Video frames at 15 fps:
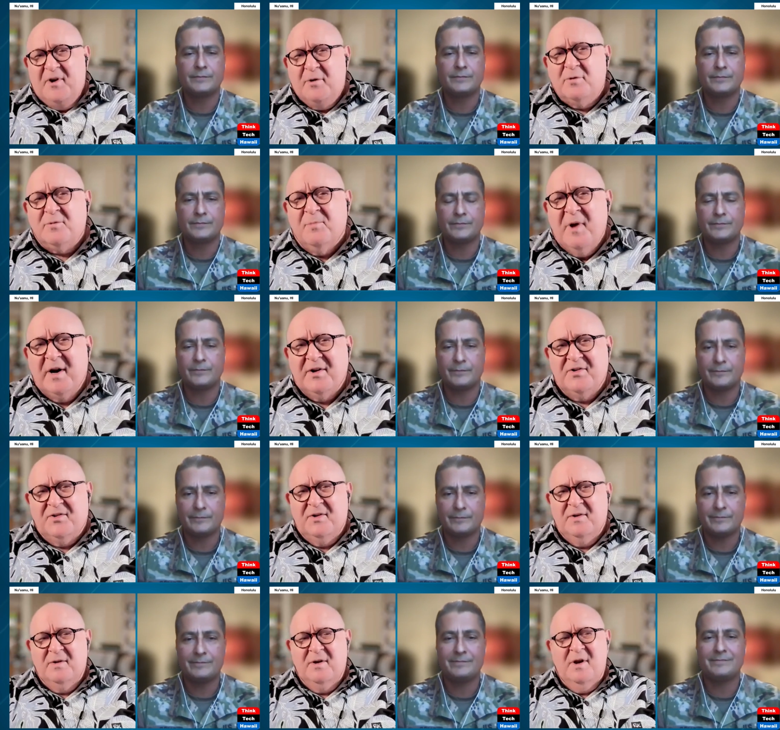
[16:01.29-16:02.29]
Speaker 1: field
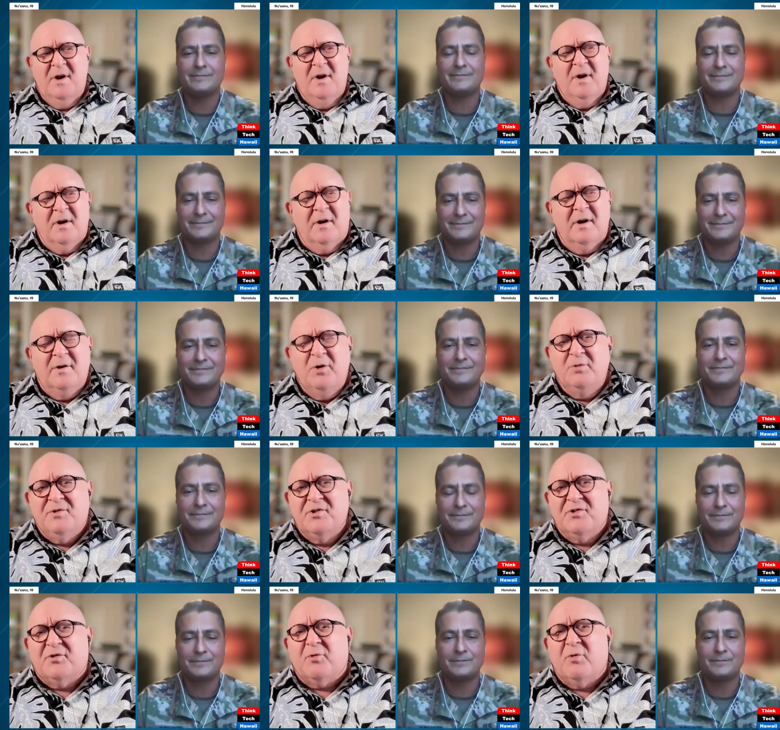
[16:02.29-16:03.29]
medicine. Can
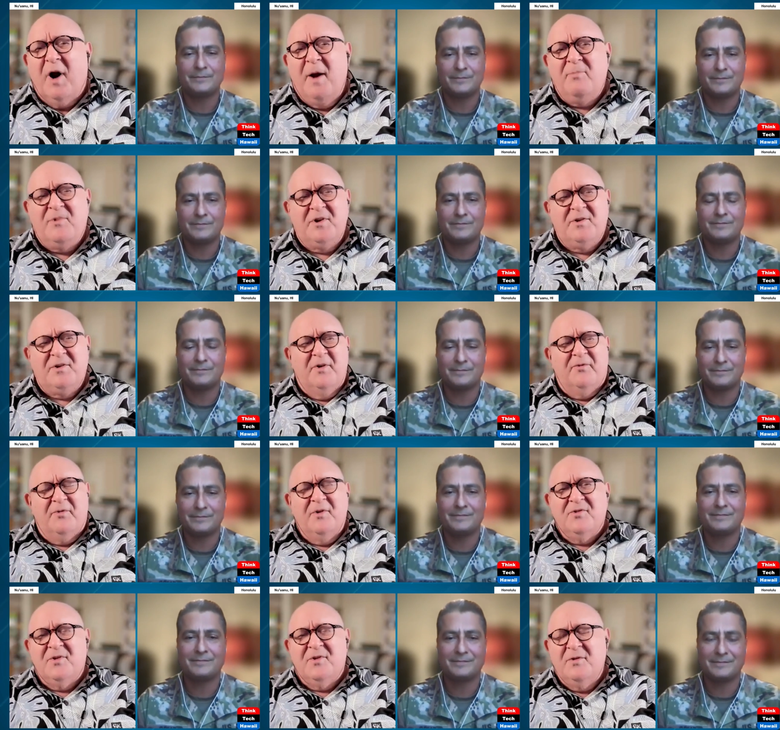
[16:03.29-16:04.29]
you describe the
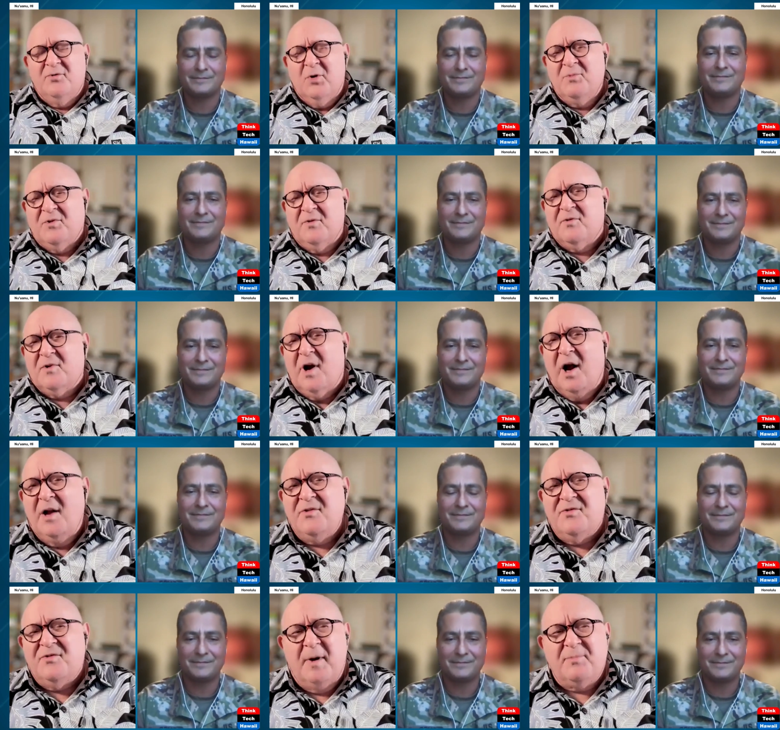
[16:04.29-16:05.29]
difference in terms of
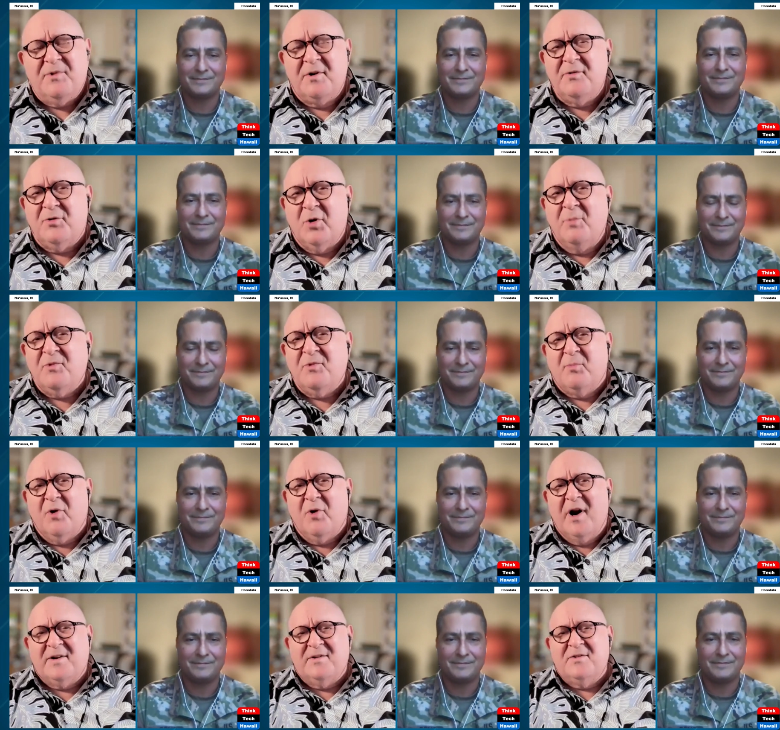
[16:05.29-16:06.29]
concept and in terms
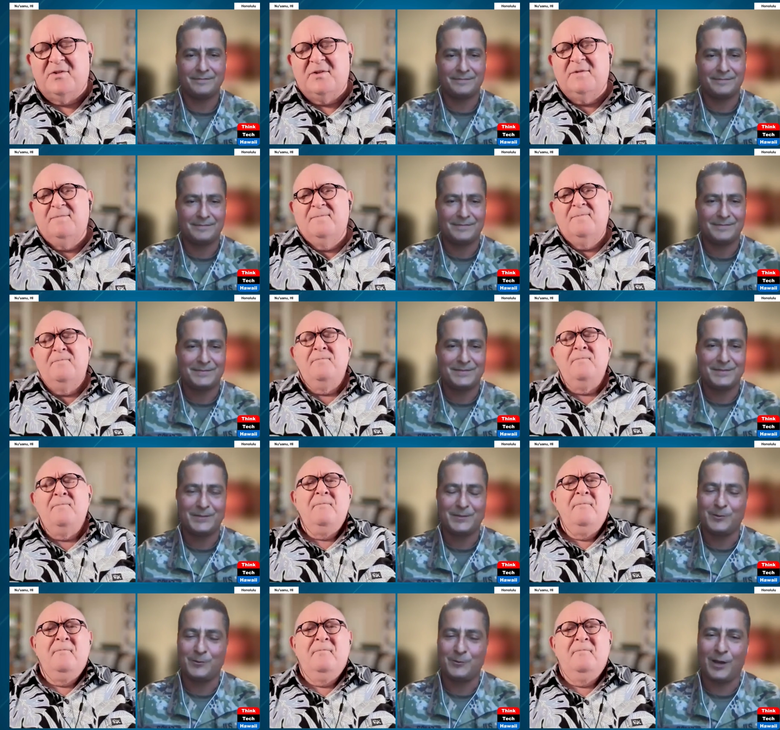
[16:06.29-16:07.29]
of practice?
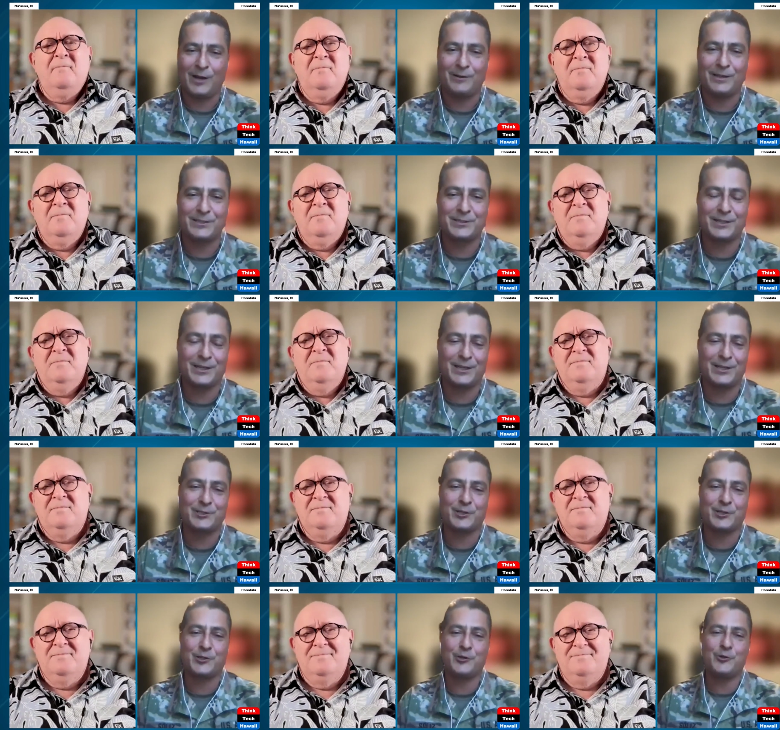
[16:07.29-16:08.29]
Speaker 2: Wow, it's
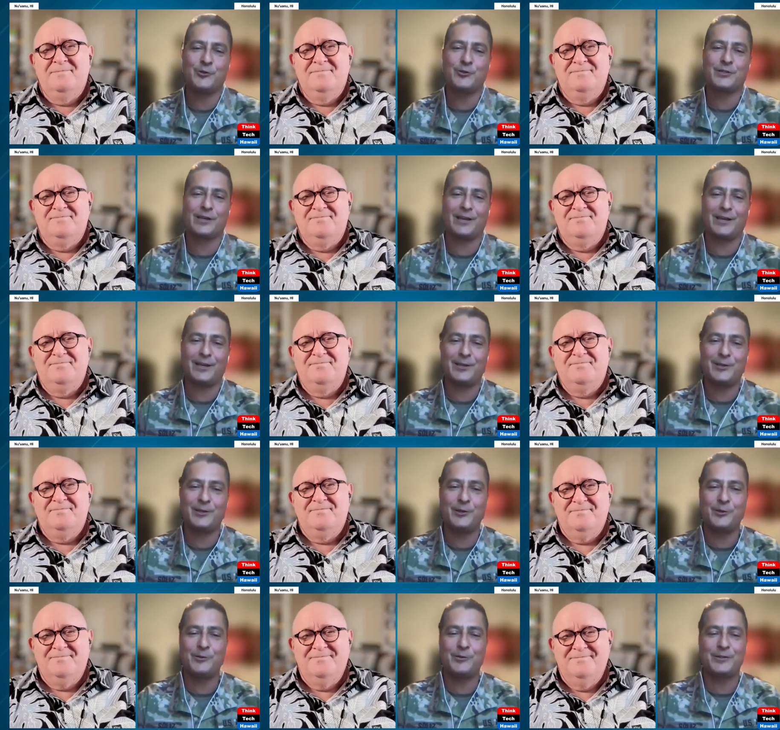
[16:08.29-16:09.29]
a huge,
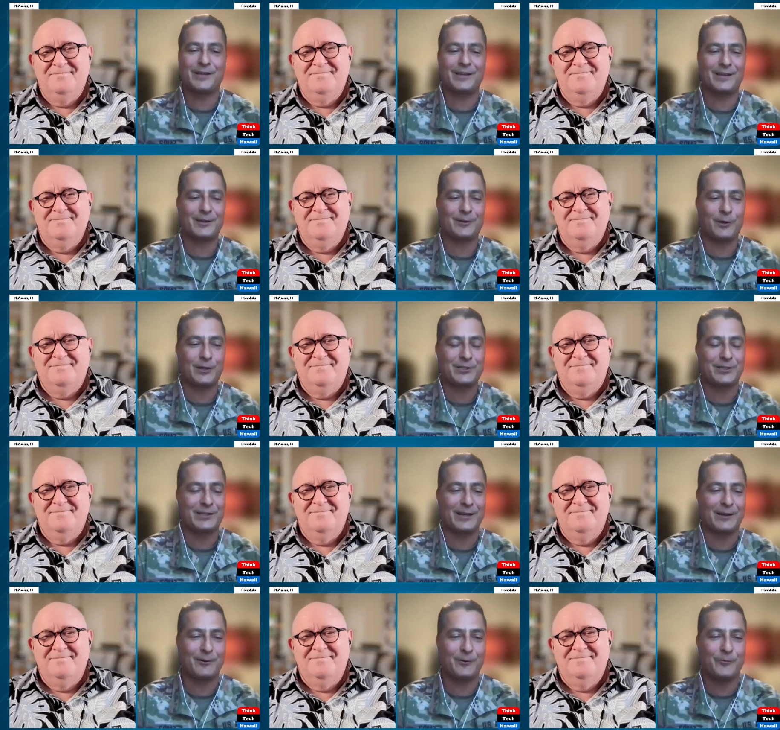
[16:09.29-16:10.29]
huge
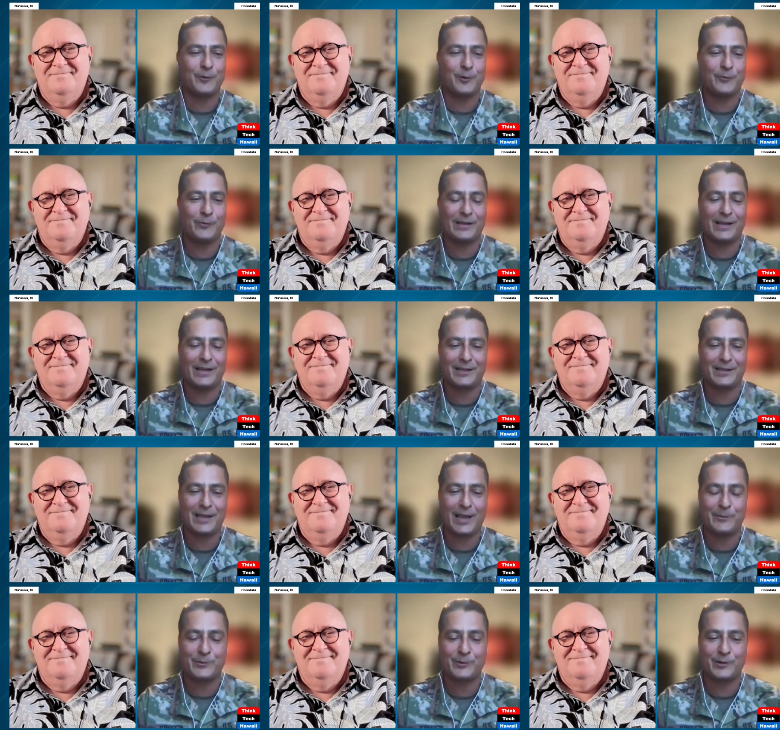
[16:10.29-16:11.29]
question there. Hopefully I
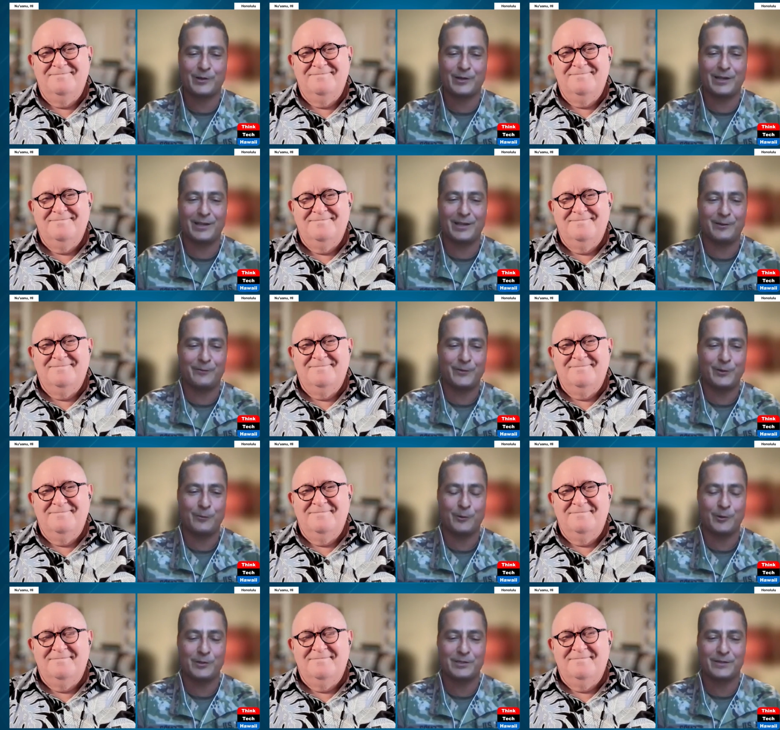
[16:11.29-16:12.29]
can capture it in a
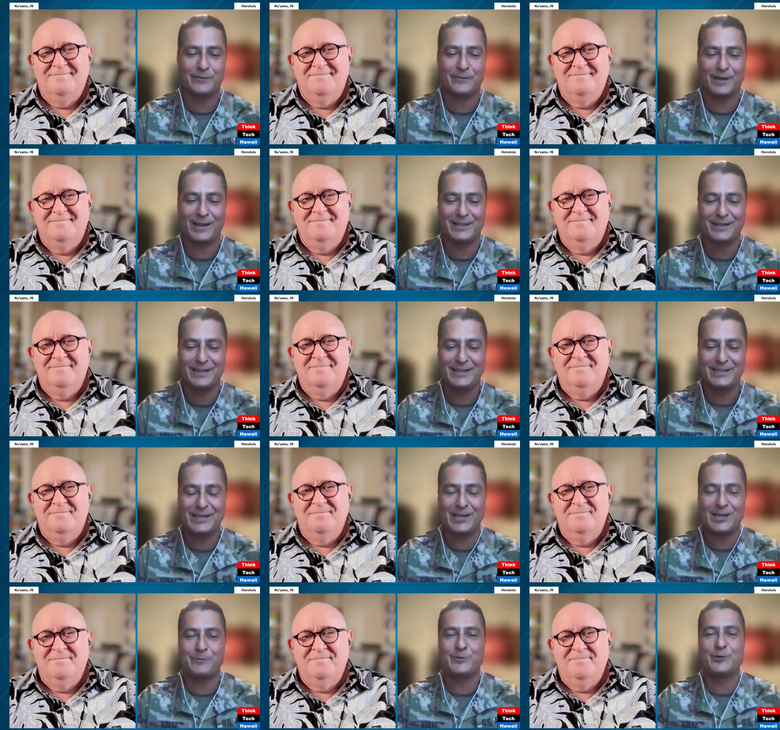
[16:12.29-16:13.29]
few words, if not take